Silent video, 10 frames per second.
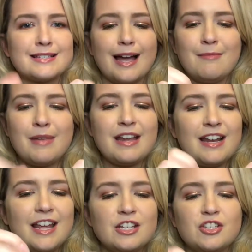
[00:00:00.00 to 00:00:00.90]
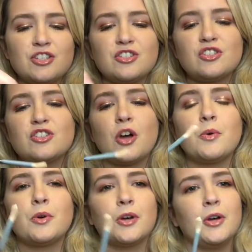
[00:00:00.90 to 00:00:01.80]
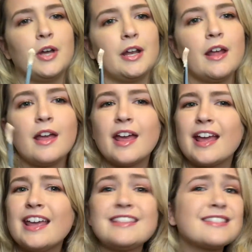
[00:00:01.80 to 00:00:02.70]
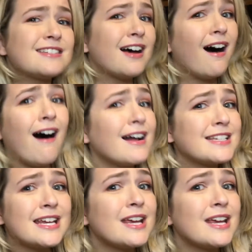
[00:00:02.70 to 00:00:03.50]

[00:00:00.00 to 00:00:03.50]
I mean, it's just so good. it's Tati